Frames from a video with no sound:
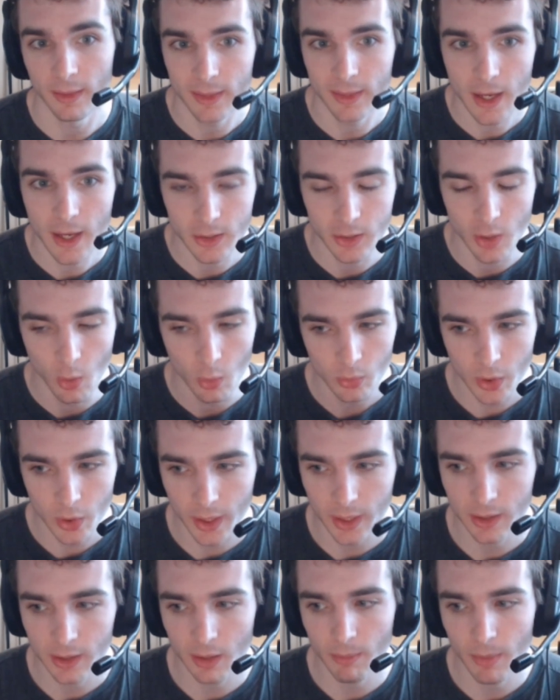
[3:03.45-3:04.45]
They don't
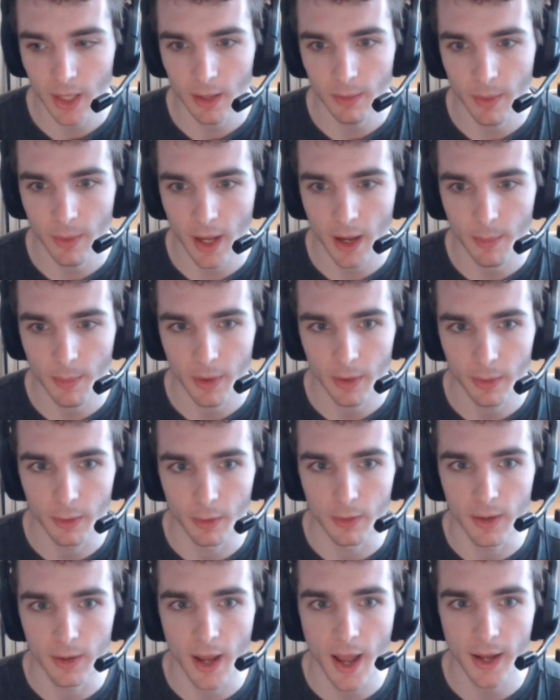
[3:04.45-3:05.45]
look at the minimap.
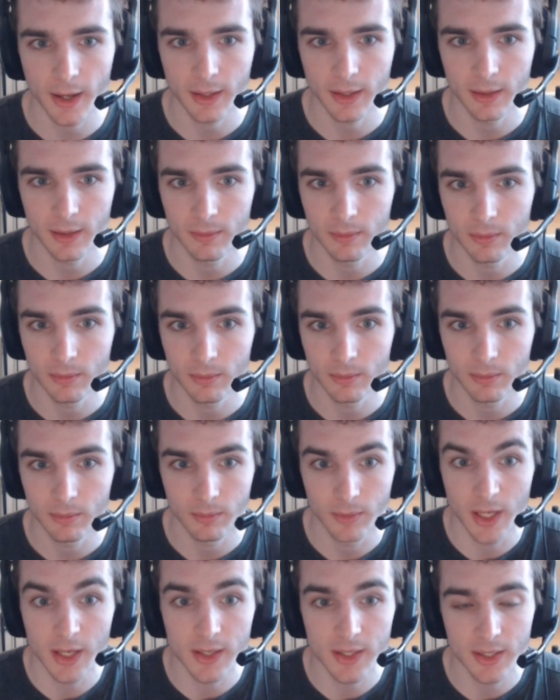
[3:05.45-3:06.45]
They're not
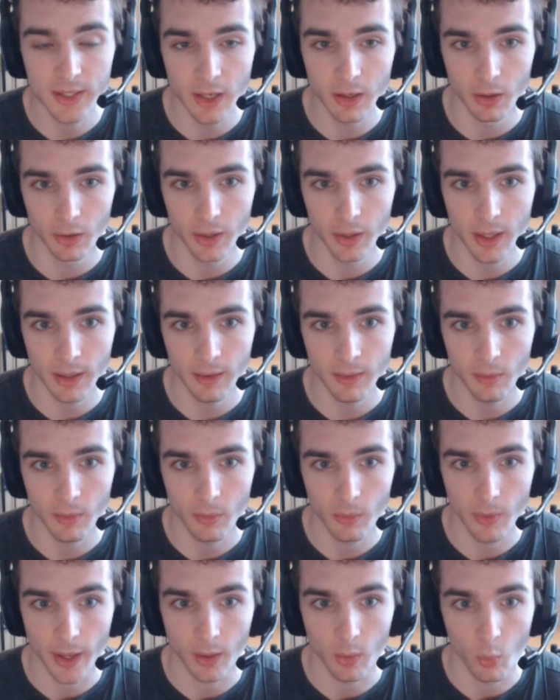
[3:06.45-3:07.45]
considering
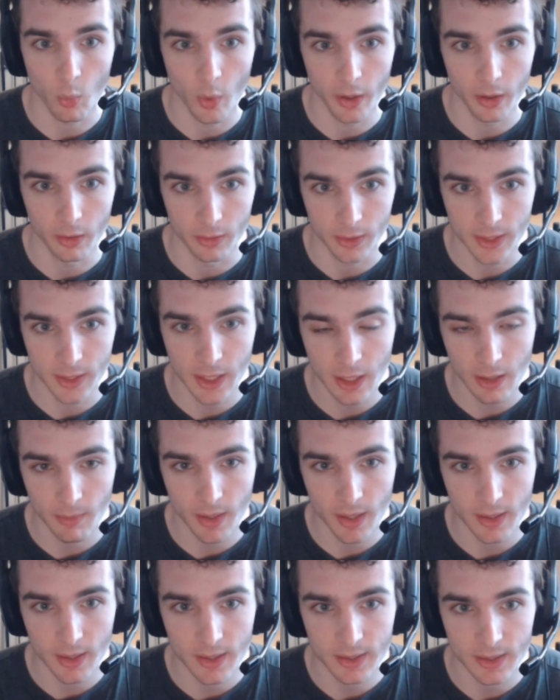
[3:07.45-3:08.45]
like where your team
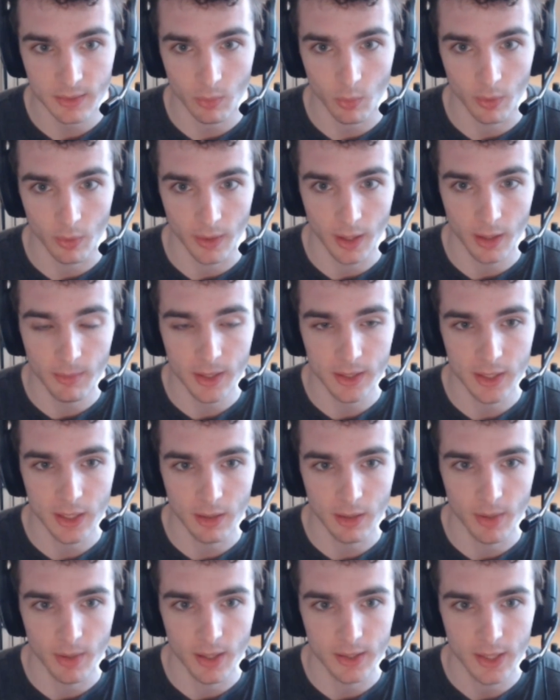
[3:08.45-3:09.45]
is, where the enemy
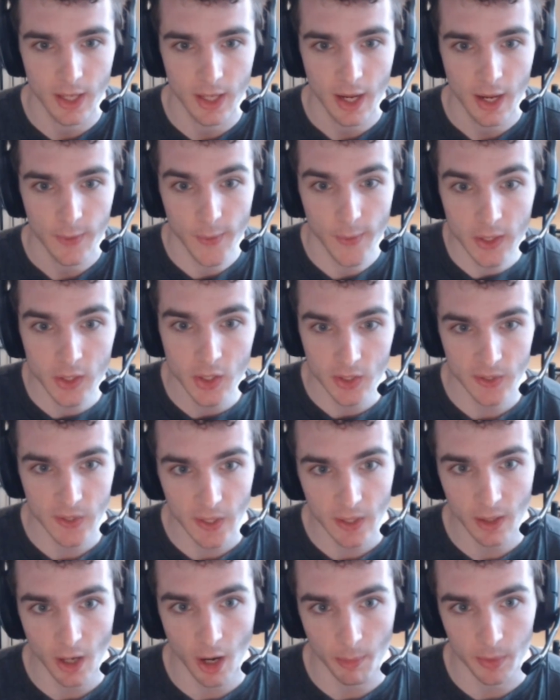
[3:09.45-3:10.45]
team is. They just
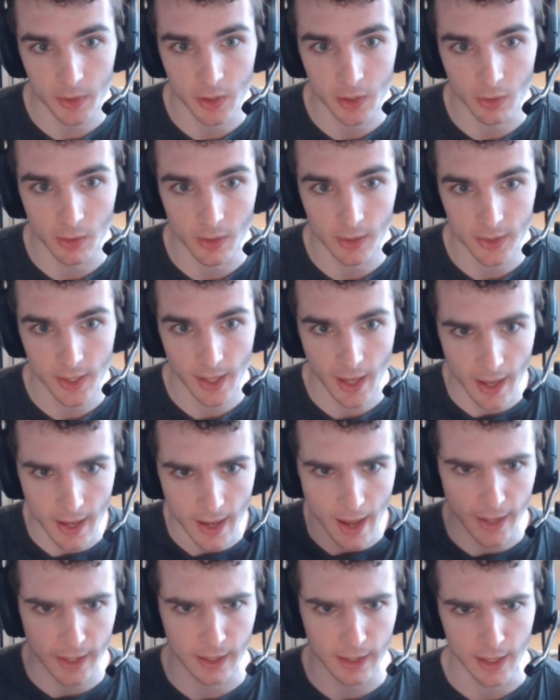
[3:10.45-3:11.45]
see an opportunity. It's like, hey,
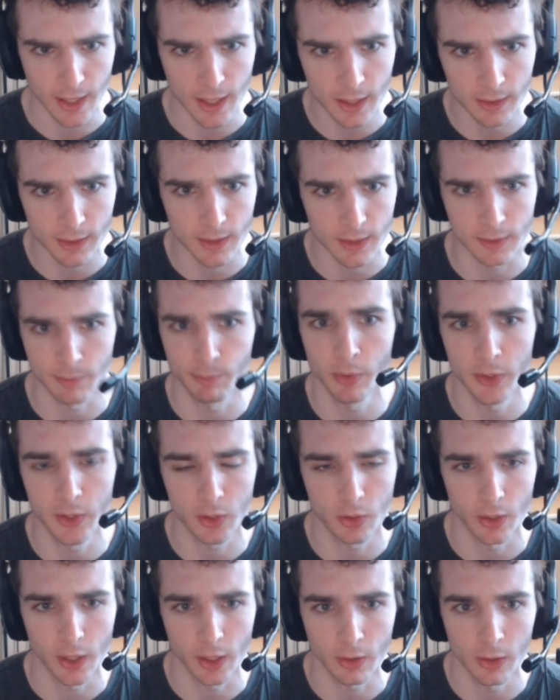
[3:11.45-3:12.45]
I can hit this
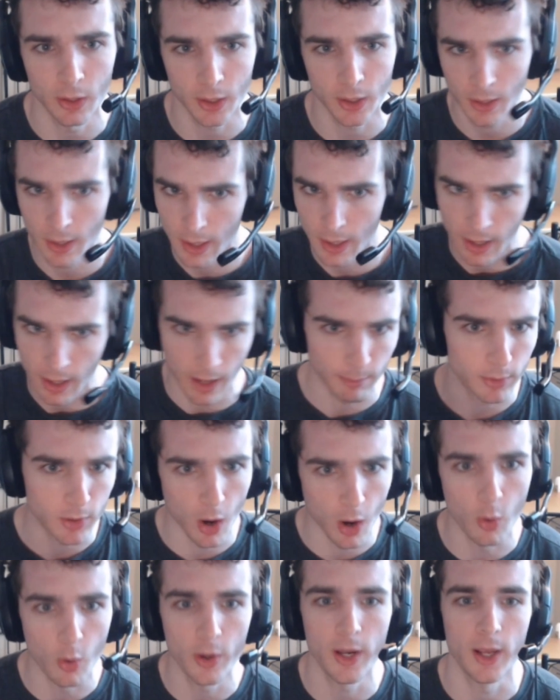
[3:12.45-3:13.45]
blitzcrank hook. I'm
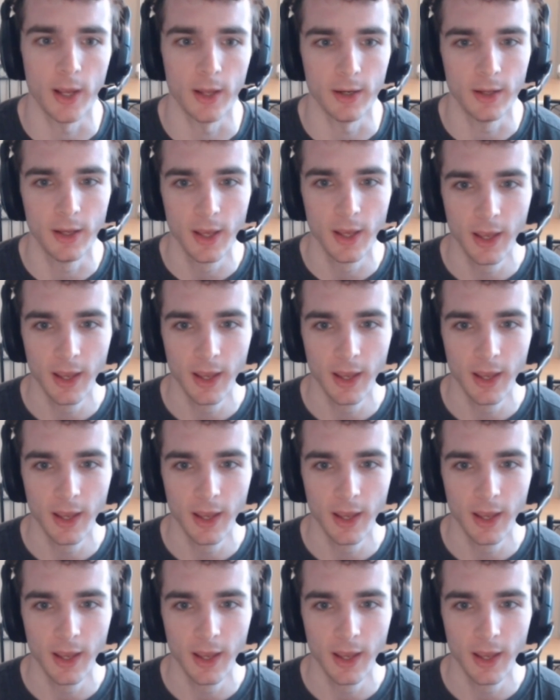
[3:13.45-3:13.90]
going in.